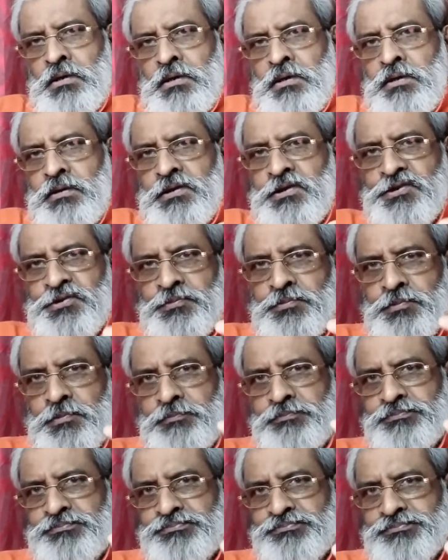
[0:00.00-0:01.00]
This
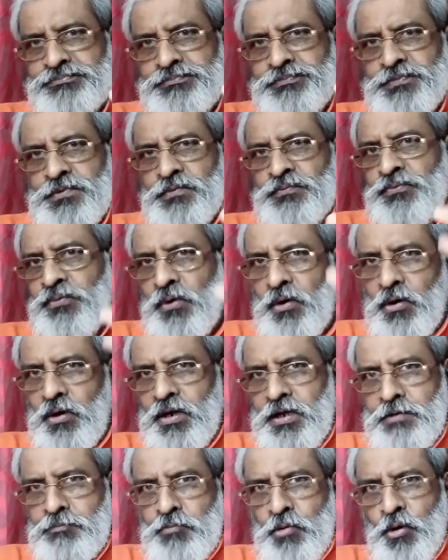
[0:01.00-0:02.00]

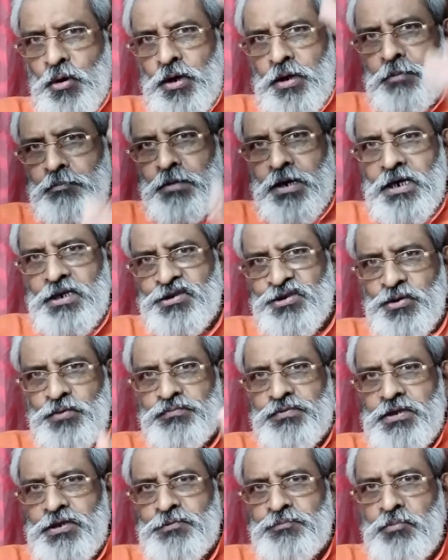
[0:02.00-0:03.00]
falling body, mass of
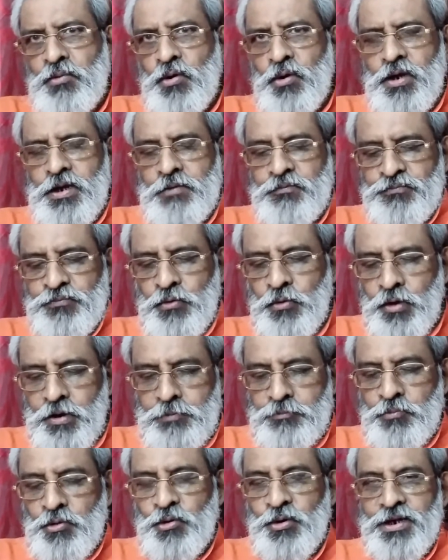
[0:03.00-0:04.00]
this falling
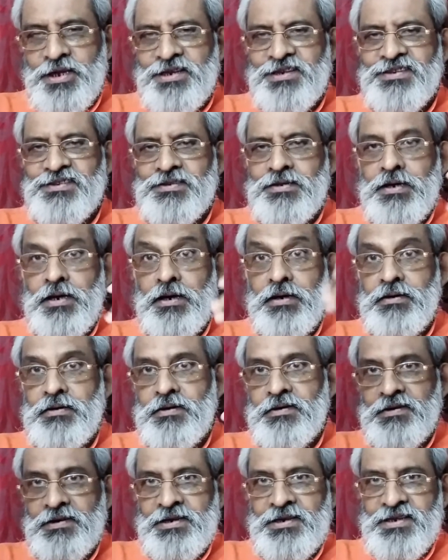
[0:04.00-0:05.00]
body is
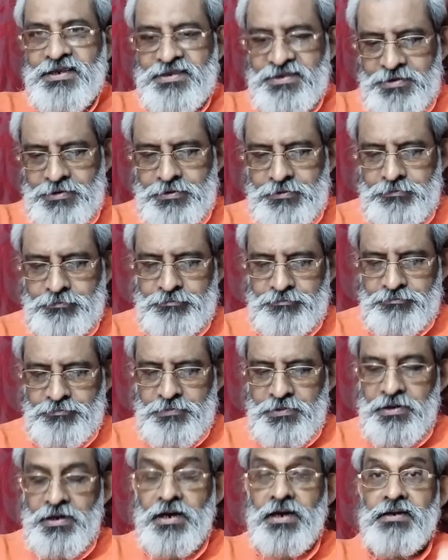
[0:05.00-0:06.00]
100 kg,
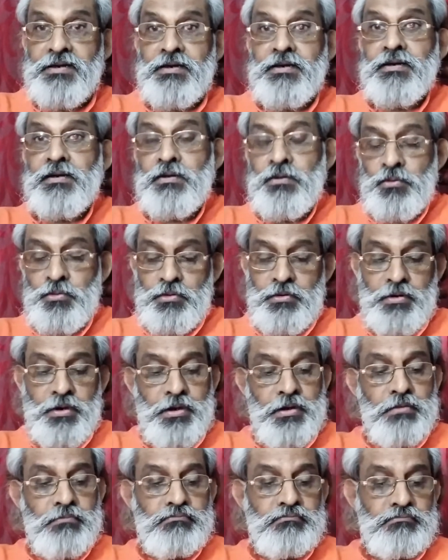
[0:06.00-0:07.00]
100 kilogram.
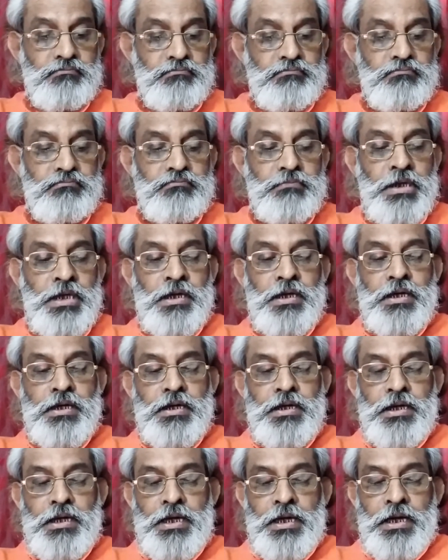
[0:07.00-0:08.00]

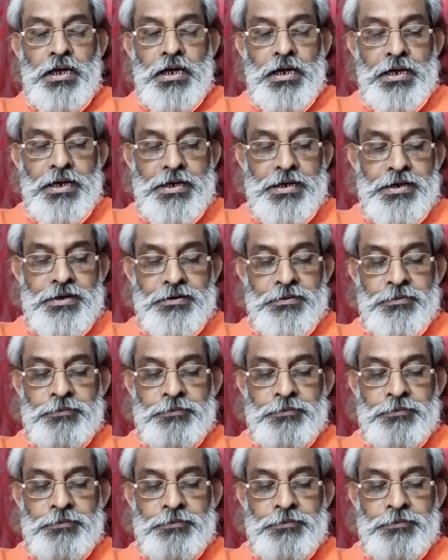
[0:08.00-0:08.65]
And